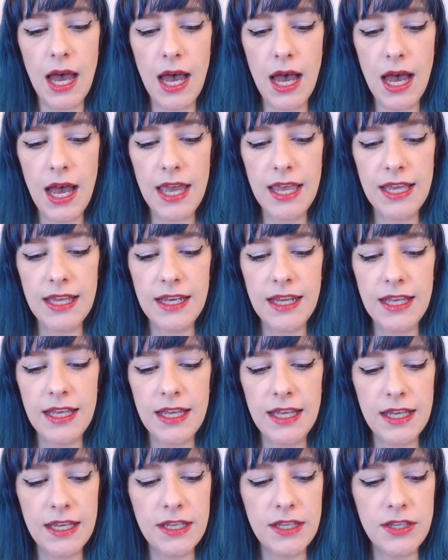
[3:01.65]
Uh, it
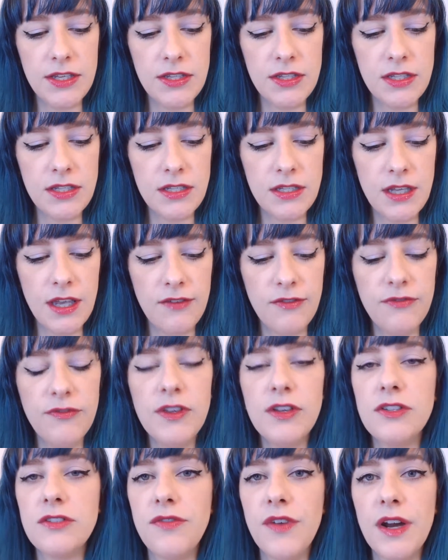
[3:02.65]
is it
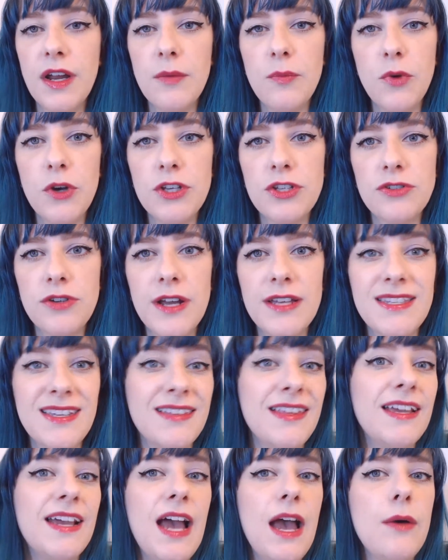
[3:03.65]
feels very
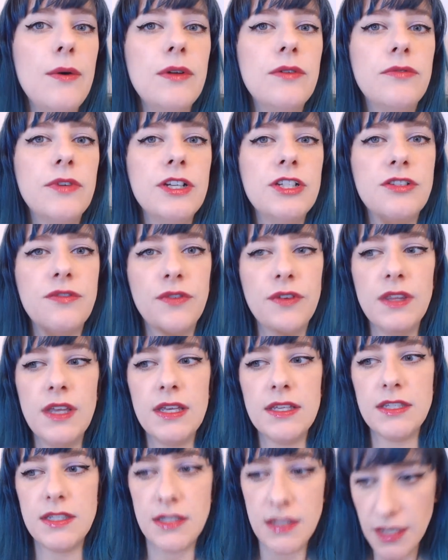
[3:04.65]
moisturizing. Like I would reach for
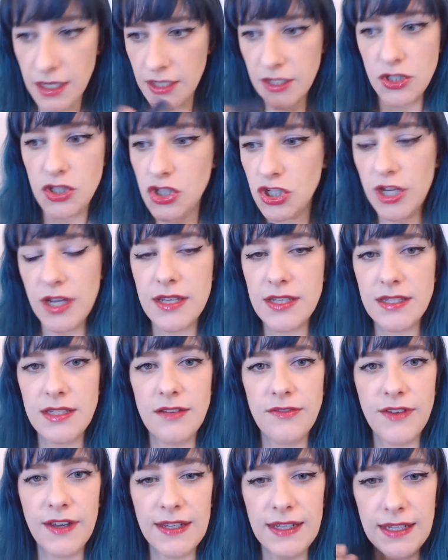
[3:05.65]
this
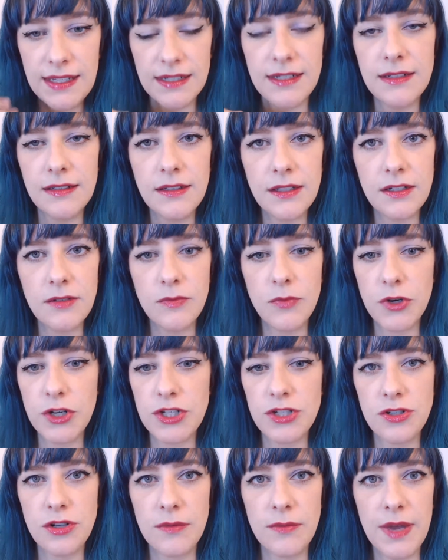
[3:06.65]
just if I needed a little
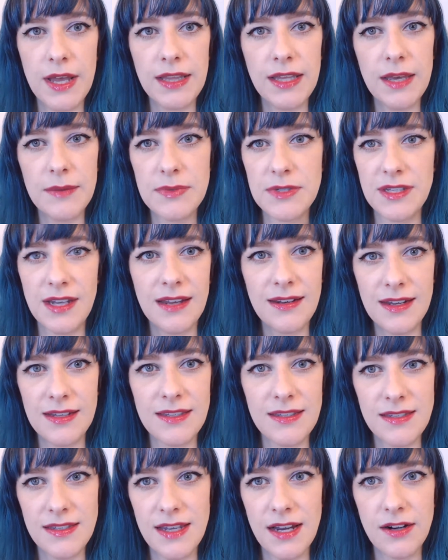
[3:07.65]
moisture in my lips, not
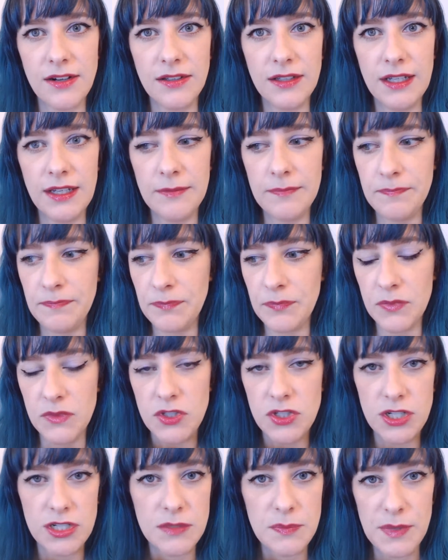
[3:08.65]
necessarily
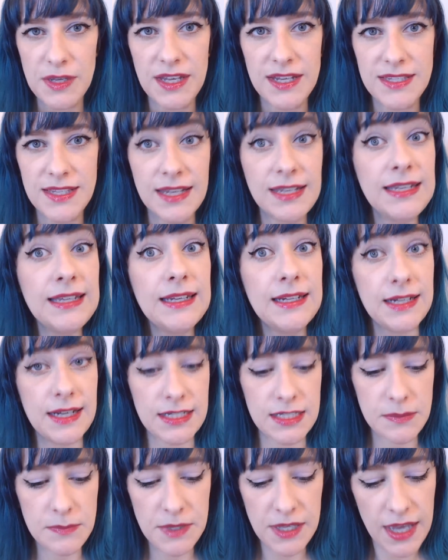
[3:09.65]
just because I need
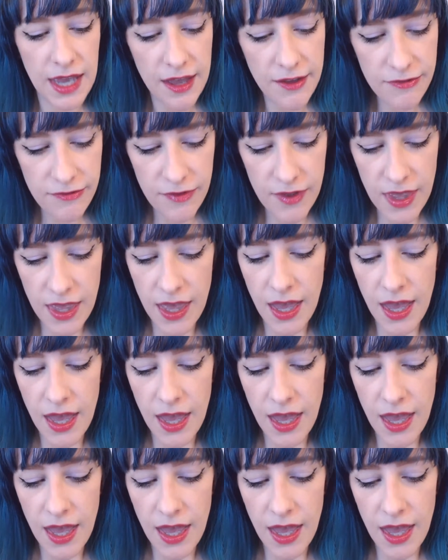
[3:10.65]
an SPF.